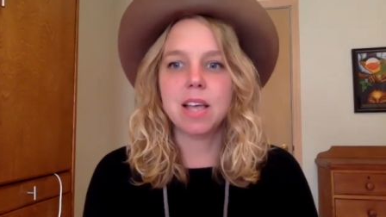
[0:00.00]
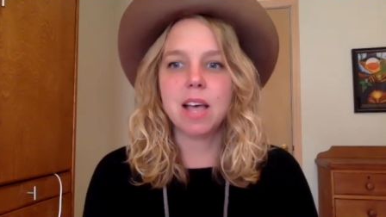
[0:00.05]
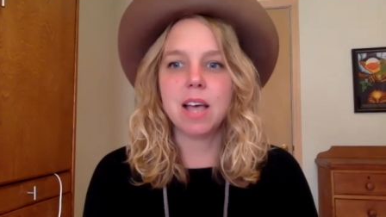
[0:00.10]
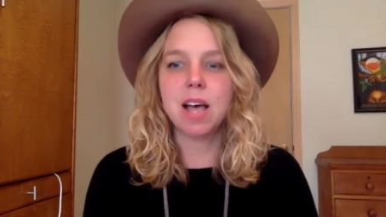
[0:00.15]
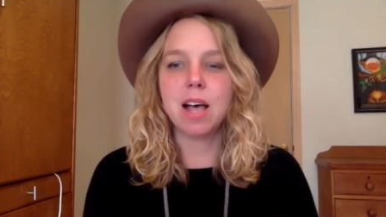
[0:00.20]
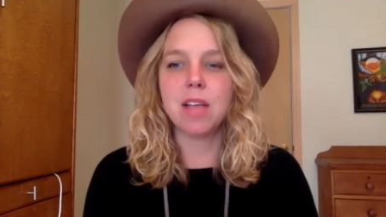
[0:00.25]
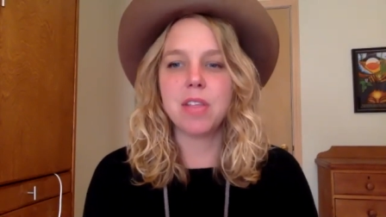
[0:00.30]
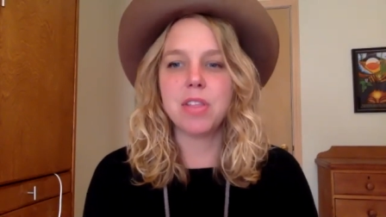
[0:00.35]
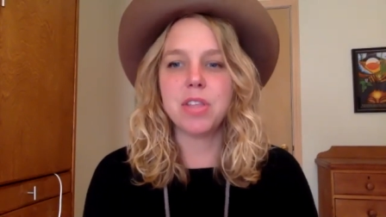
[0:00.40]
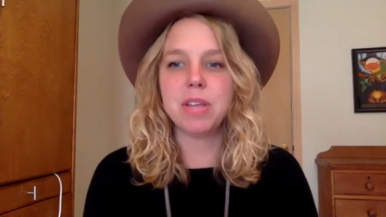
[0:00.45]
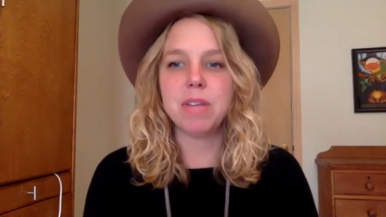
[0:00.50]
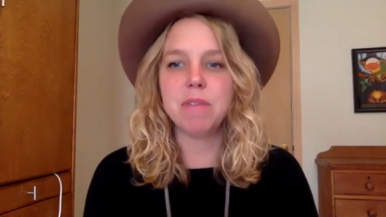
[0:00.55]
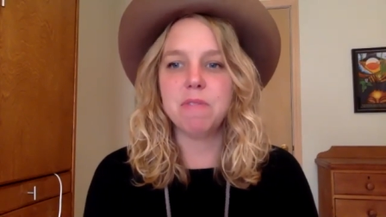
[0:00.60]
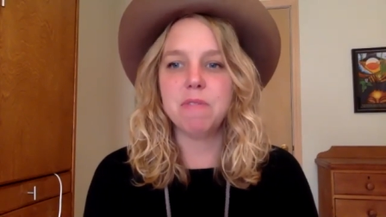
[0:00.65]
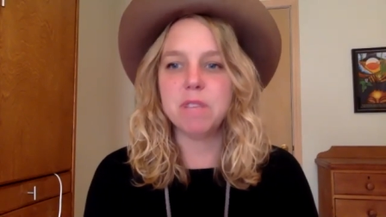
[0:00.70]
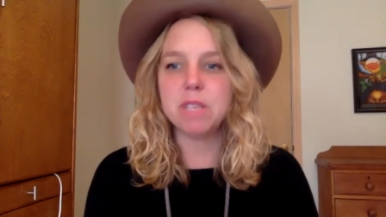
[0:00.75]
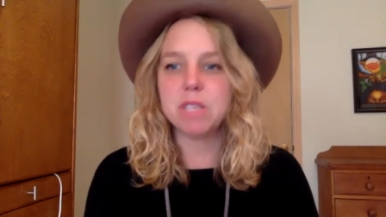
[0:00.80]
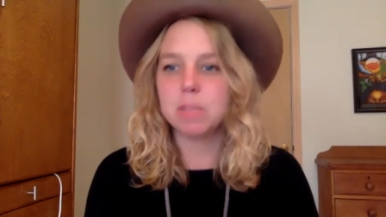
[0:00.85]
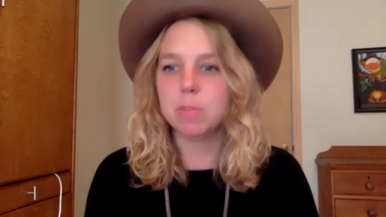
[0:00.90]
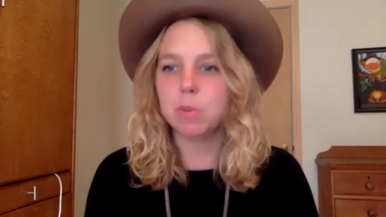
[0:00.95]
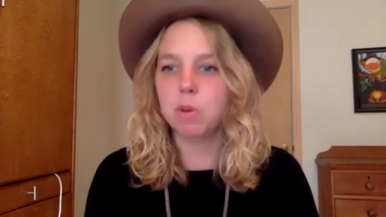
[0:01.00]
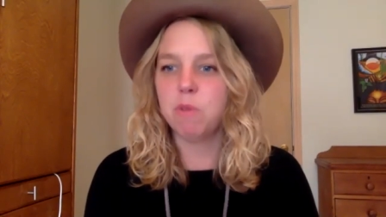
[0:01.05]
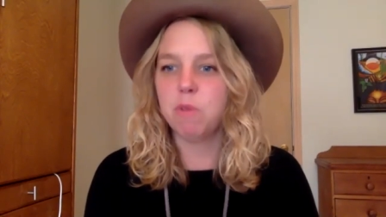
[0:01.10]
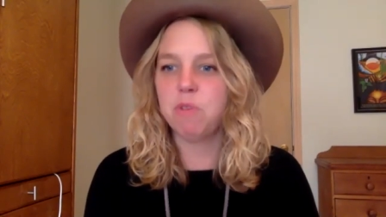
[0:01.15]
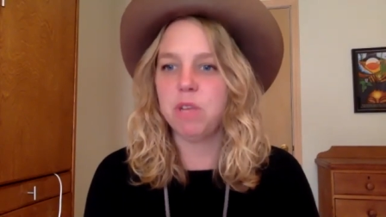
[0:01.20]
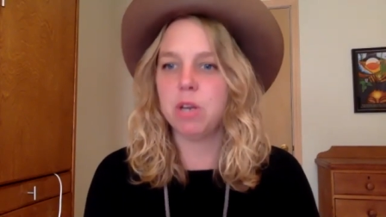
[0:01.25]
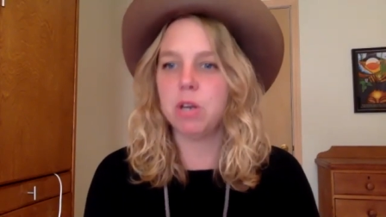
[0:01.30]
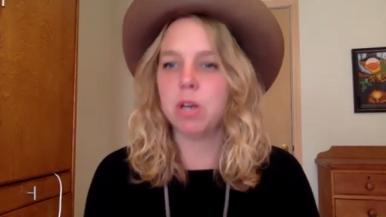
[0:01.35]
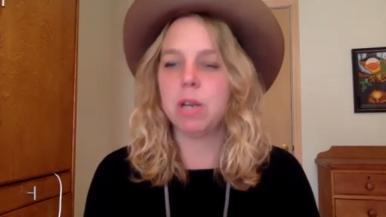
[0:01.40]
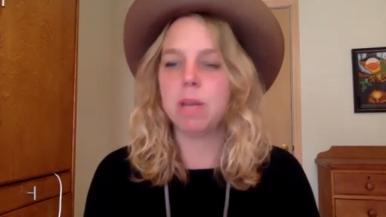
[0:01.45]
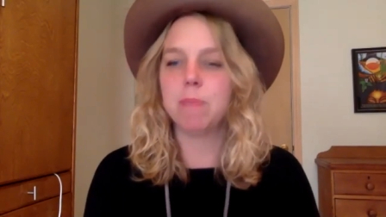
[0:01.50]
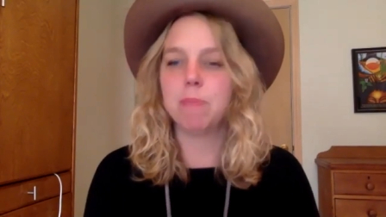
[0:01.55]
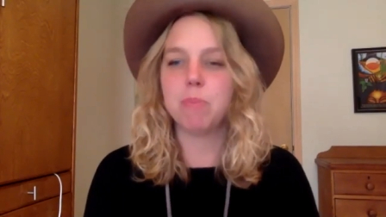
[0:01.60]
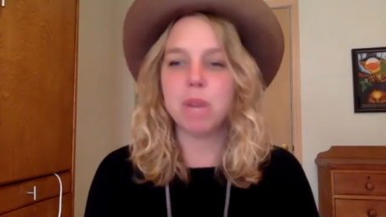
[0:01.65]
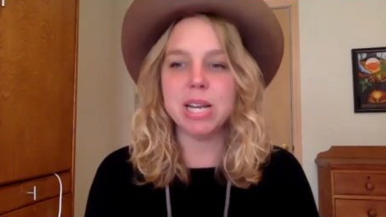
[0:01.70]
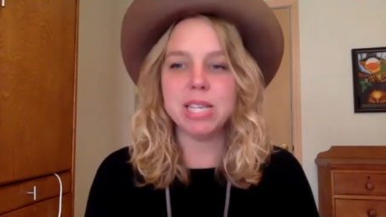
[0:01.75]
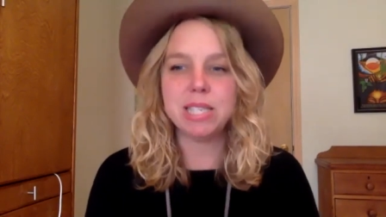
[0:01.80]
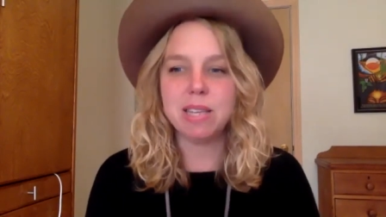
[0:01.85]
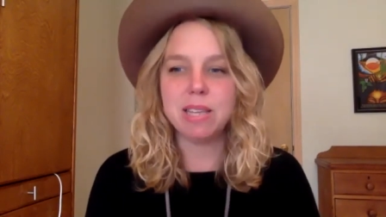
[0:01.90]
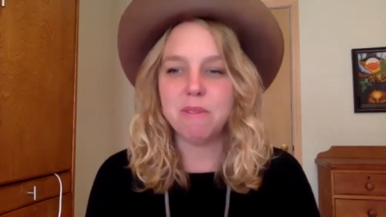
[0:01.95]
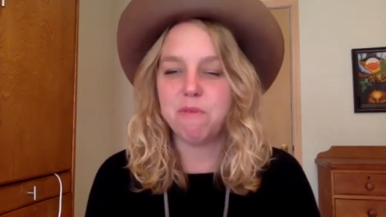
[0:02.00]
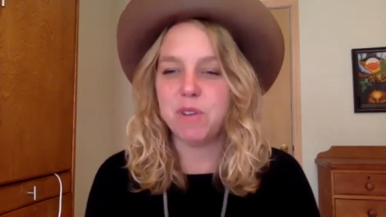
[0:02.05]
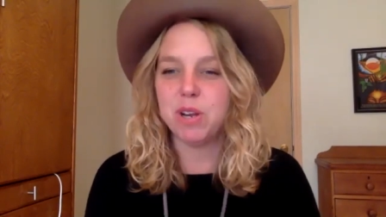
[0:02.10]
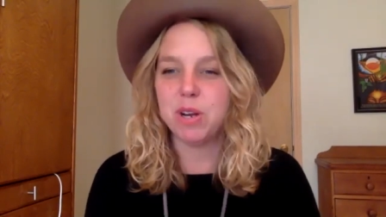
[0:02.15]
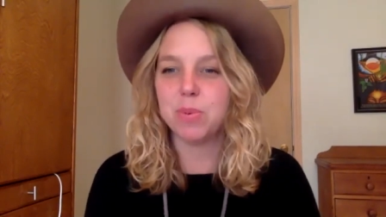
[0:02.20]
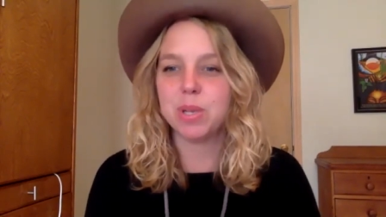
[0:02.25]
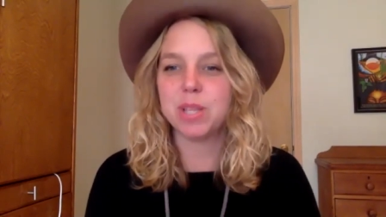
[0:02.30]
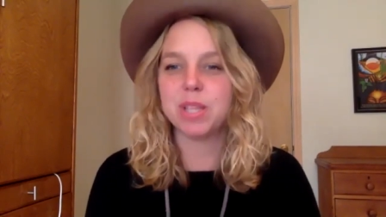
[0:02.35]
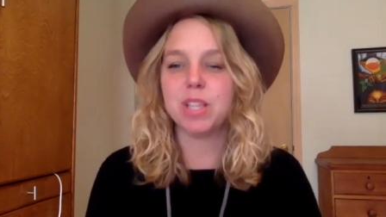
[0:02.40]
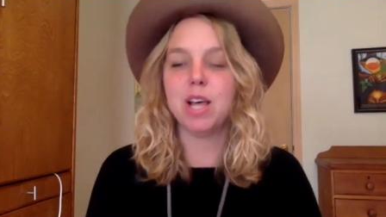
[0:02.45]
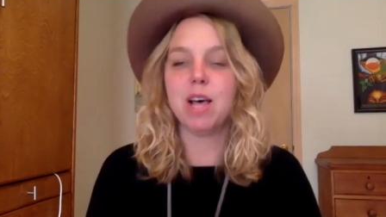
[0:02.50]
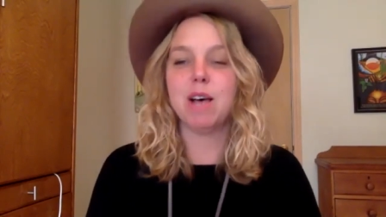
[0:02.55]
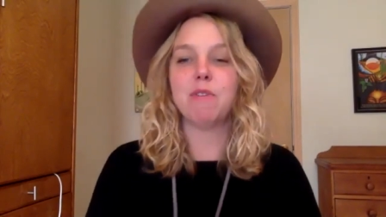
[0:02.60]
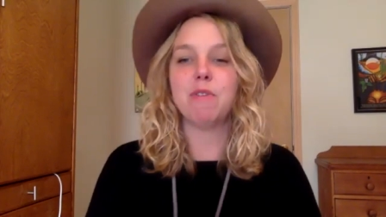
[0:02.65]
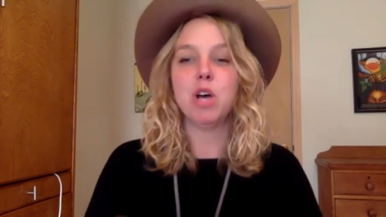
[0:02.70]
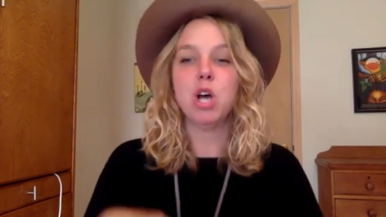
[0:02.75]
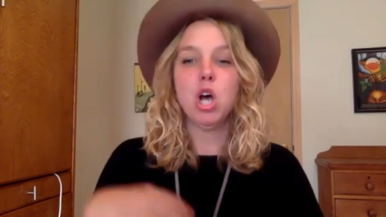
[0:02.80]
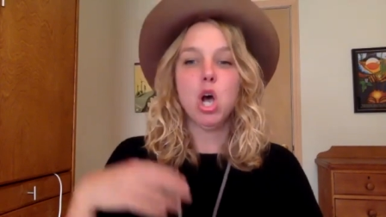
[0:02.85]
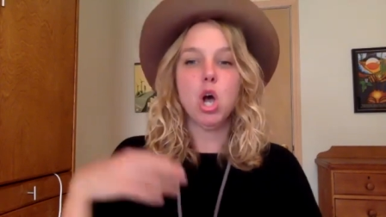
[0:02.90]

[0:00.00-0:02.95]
uh, The Invisible Fear, Embracing Fear with Love.